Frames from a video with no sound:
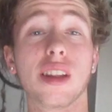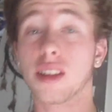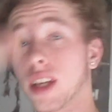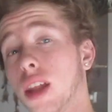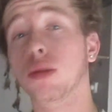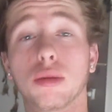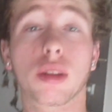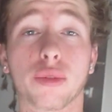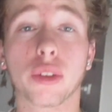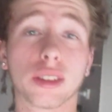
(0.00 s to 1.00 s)
this guy that was
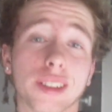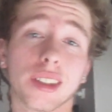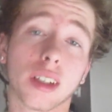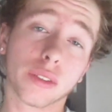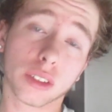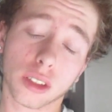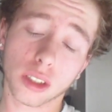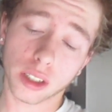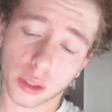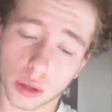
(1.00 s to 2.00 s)
with the first DNR
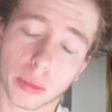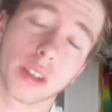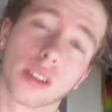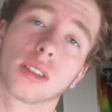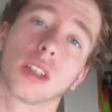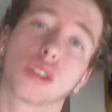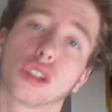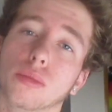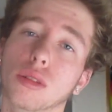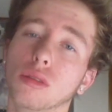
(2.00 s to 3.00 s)
officer, he was part of the Star
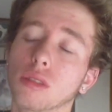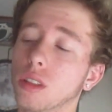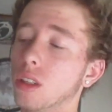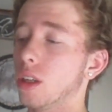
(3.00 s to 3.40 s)
Tribune,